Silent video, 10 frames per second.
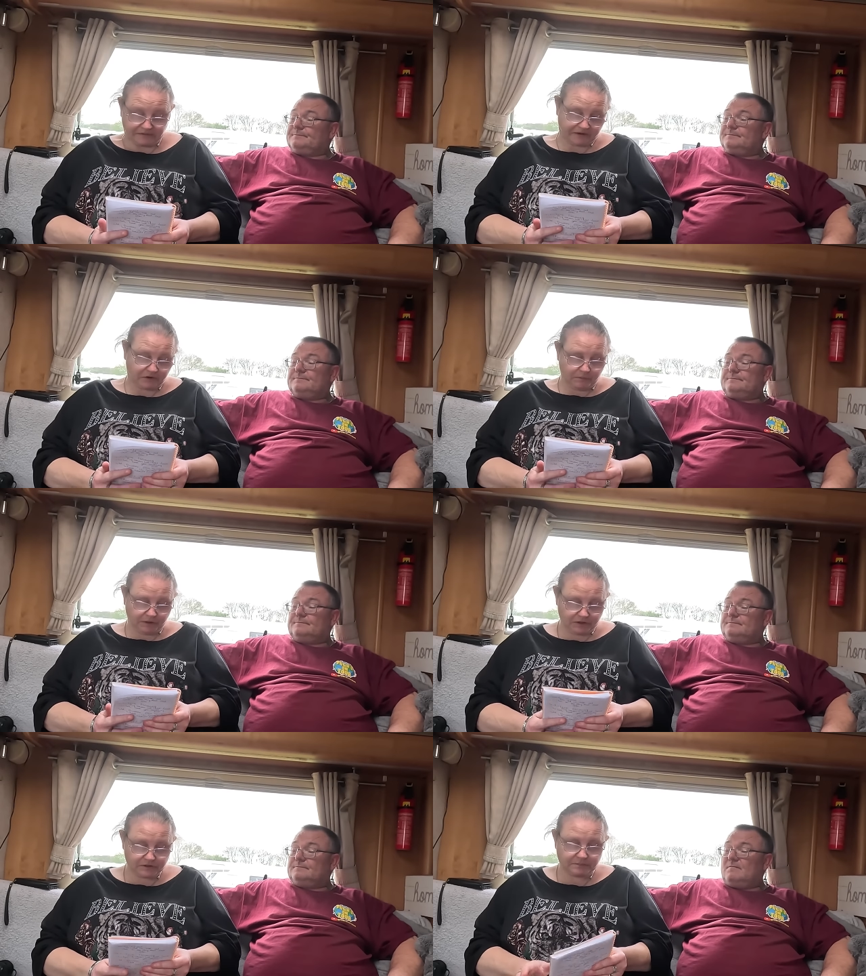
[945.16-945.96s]
Speaker 1: There you go,
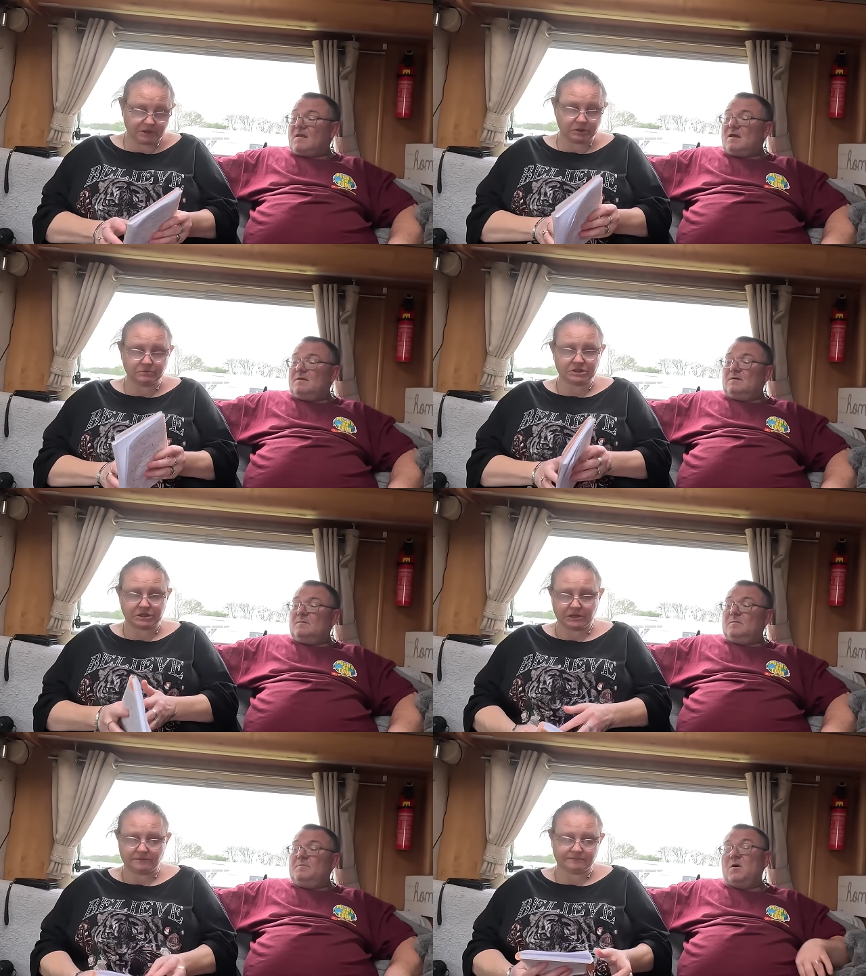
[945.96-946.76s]
I'm learning something new
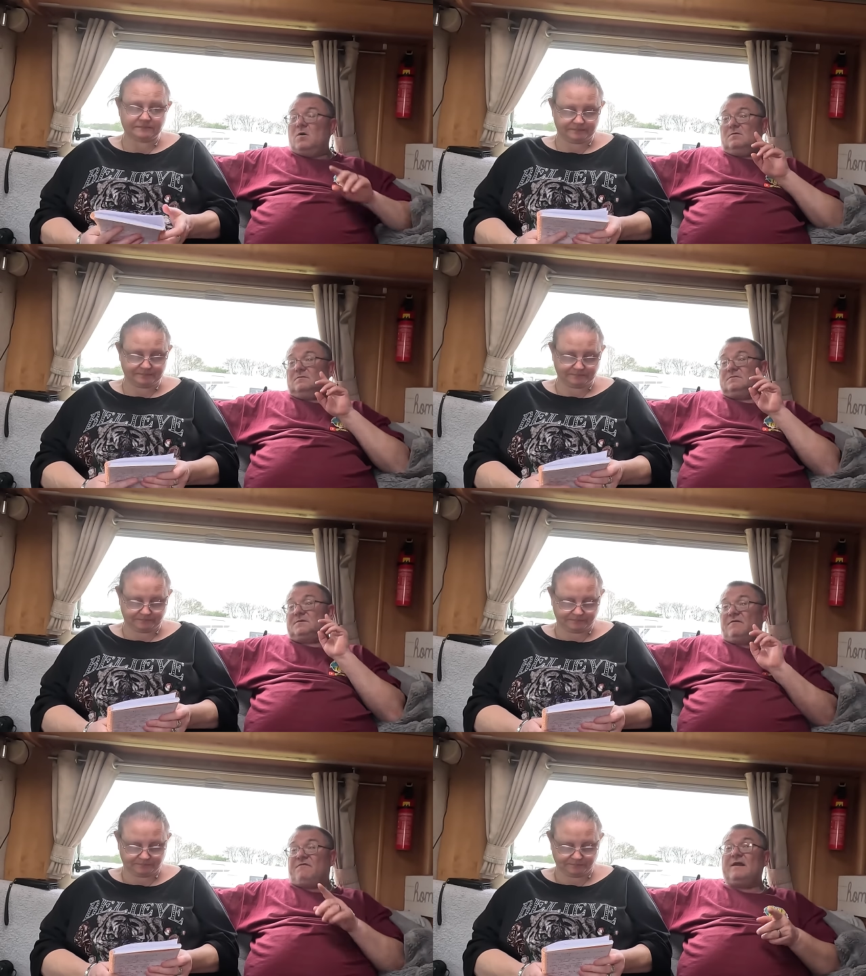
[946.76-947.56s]
today.
Speaker 2: But
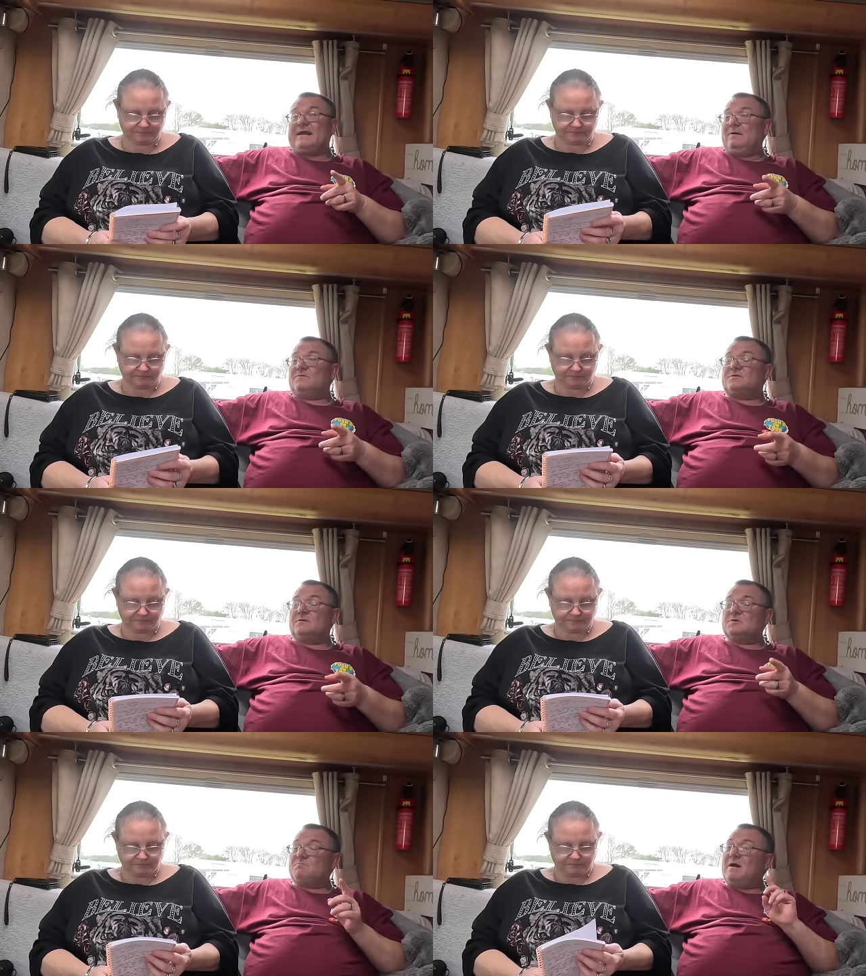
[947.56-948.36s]
different
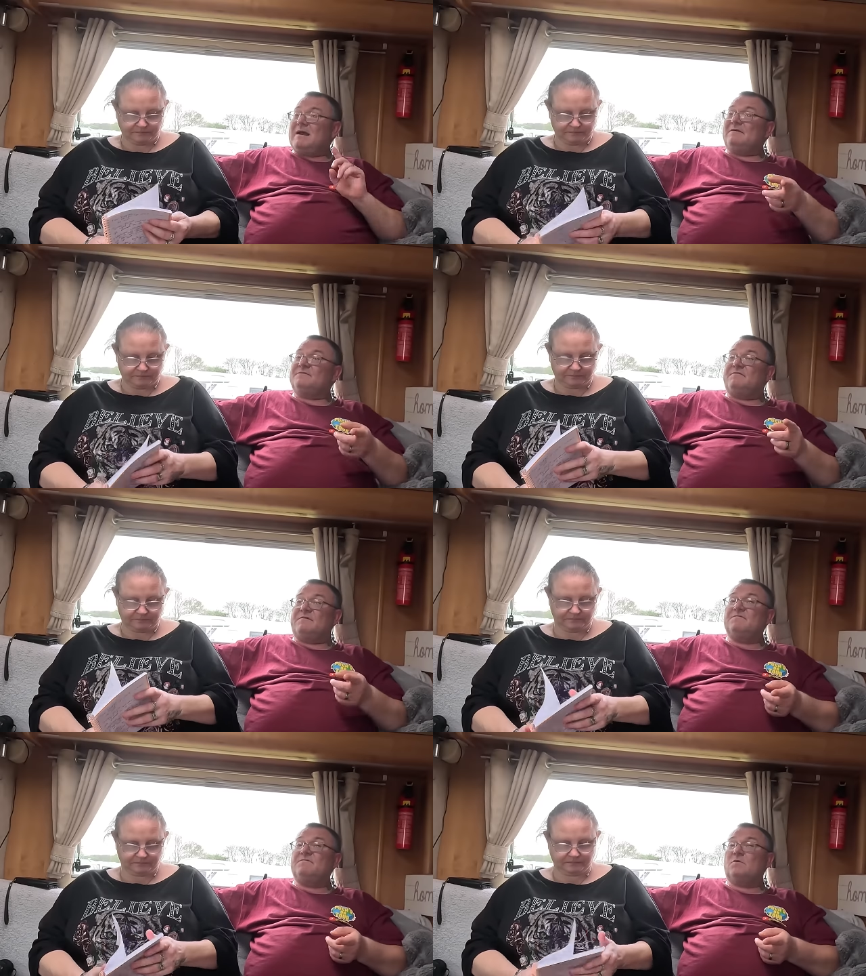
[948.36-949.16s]
councils might have
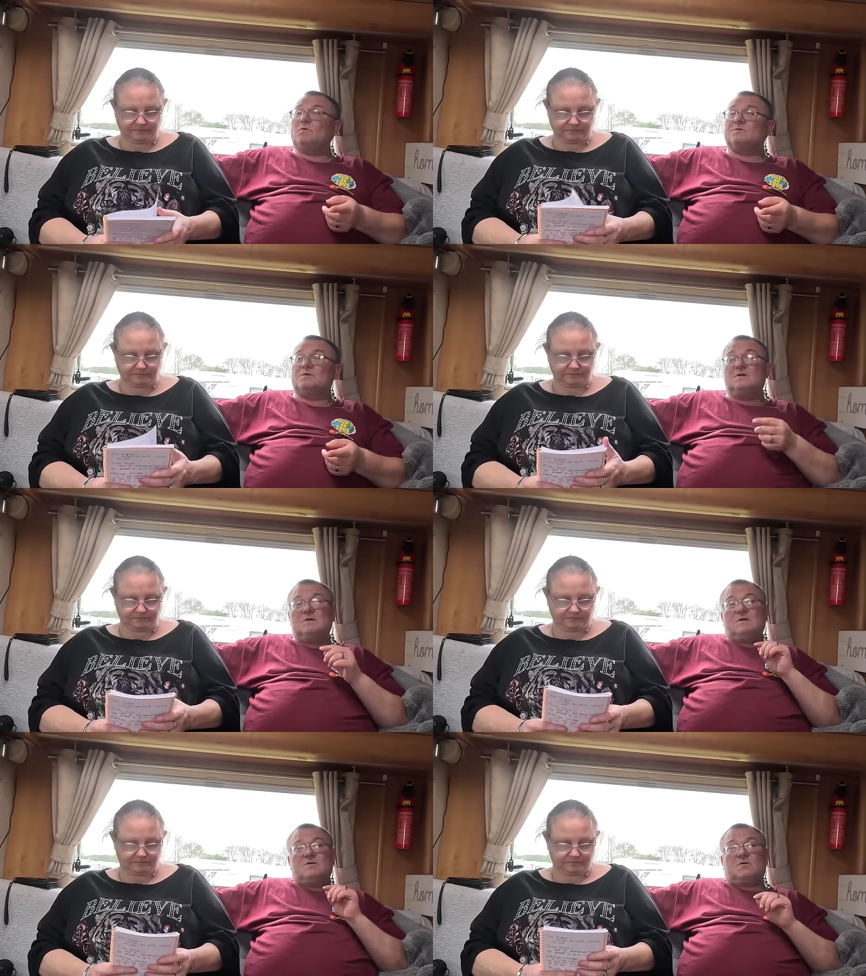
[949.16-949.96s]
different rules,
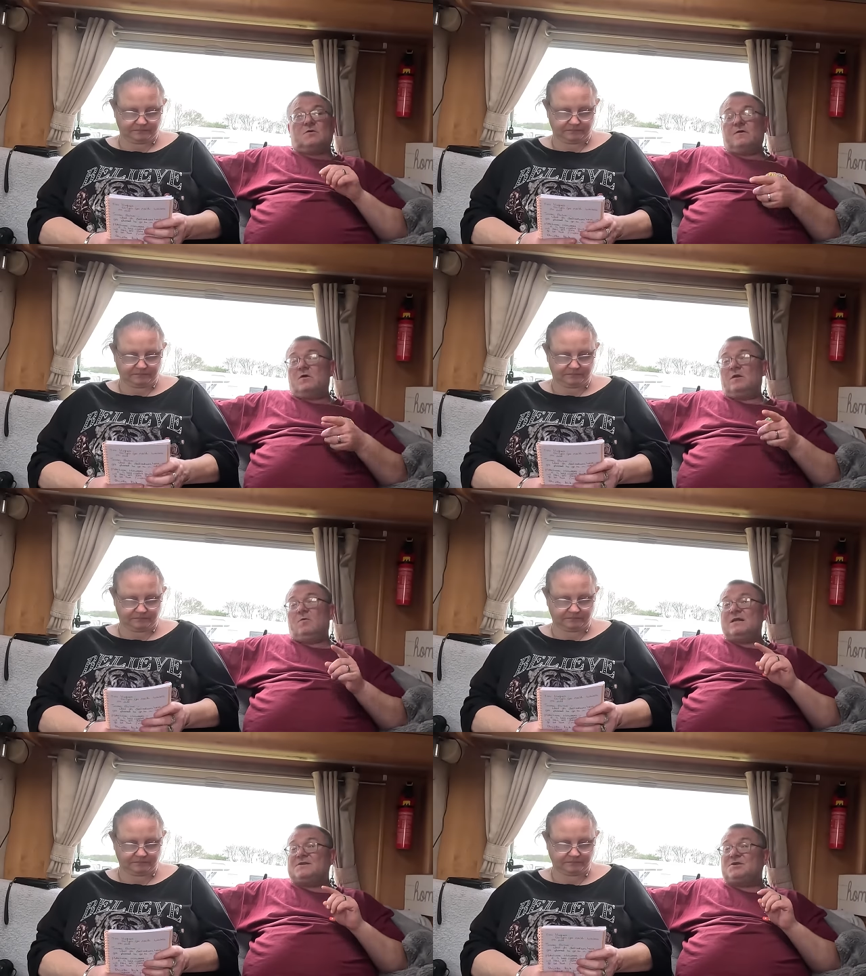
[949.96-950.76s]
so the only
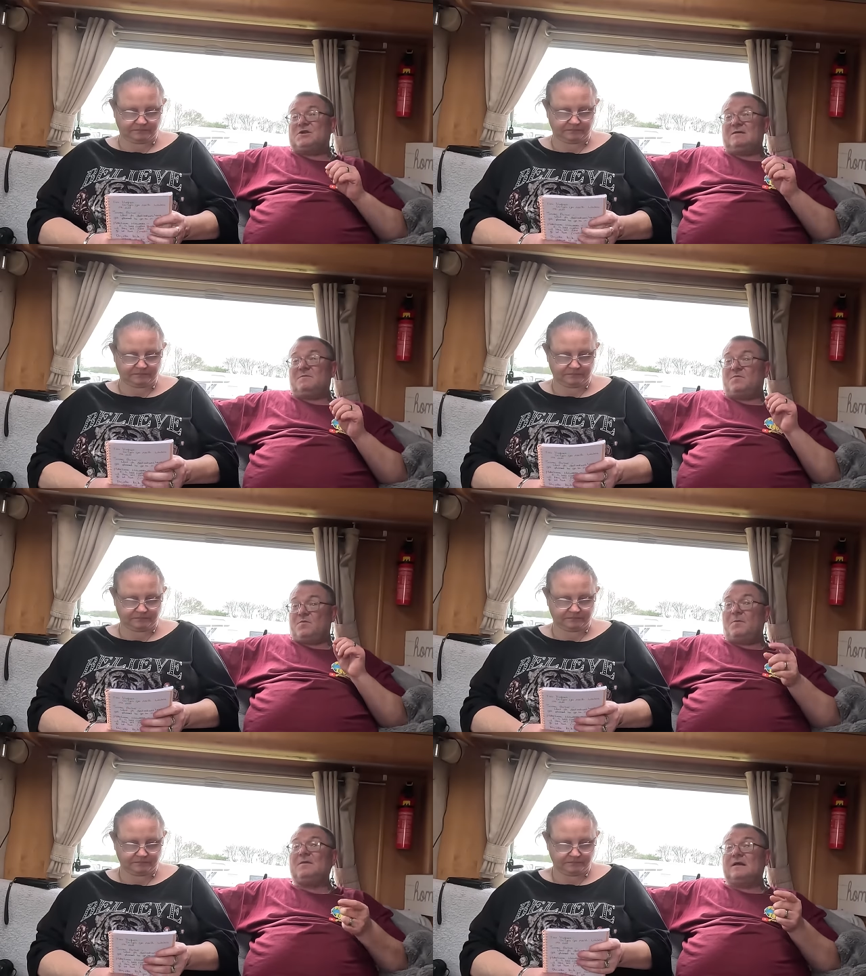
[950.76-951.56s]
way to check
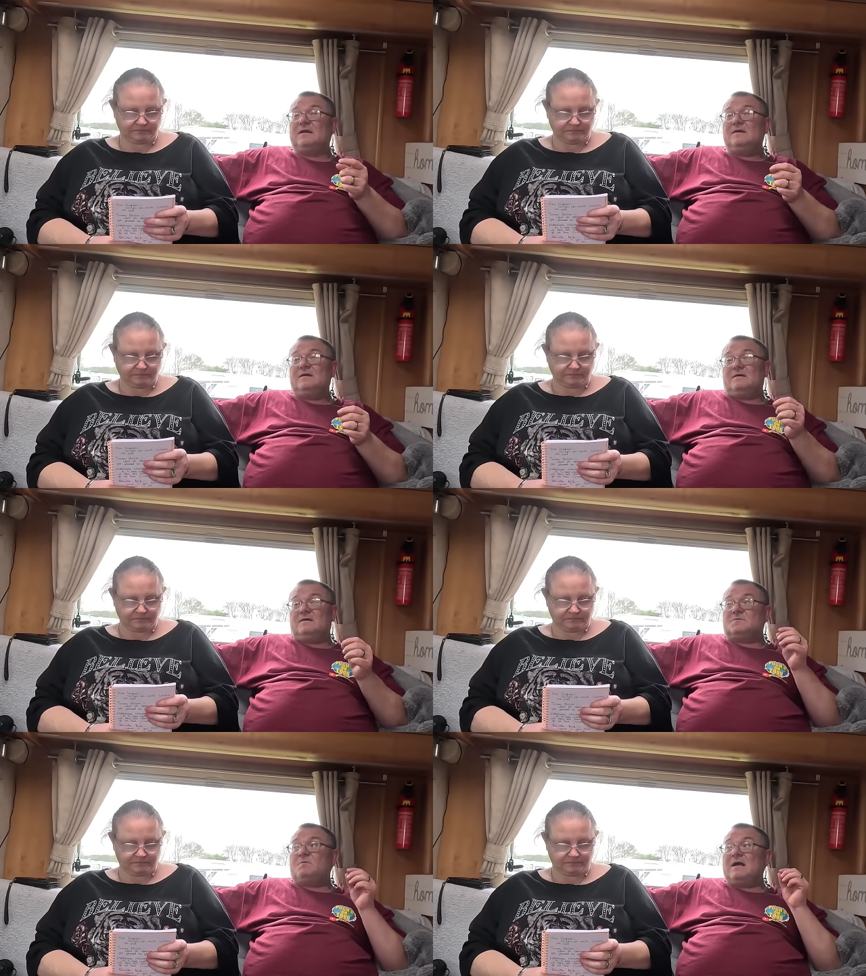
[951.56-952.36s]
properly
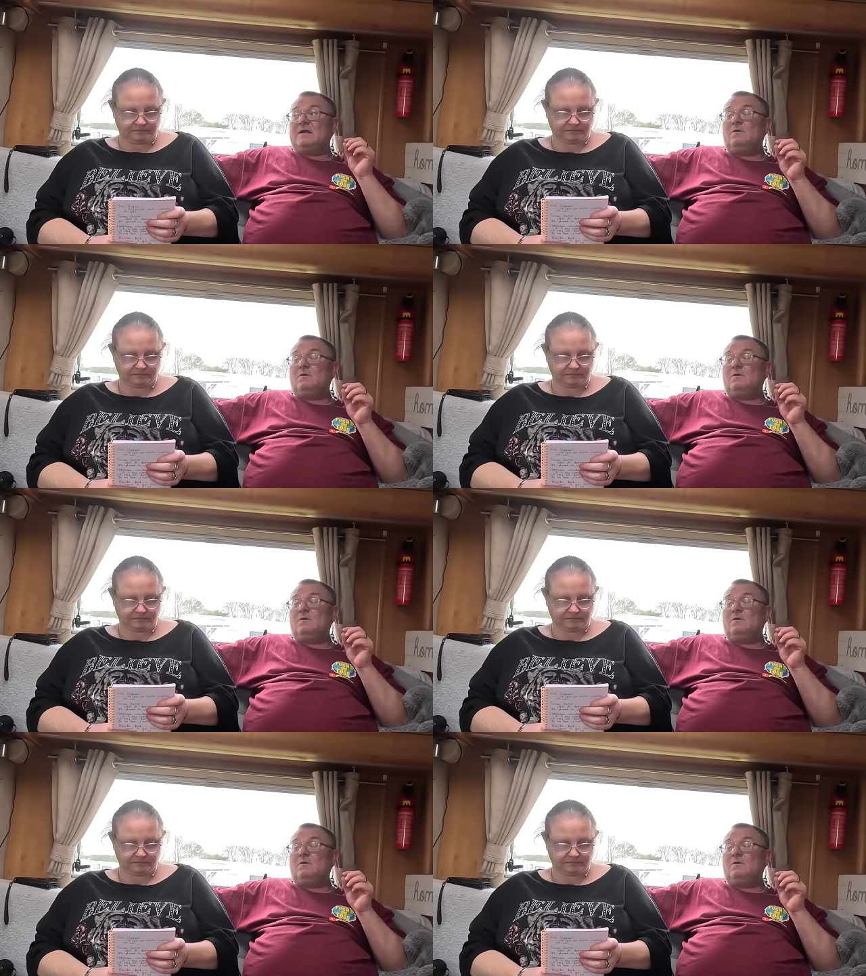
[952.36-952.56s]
is by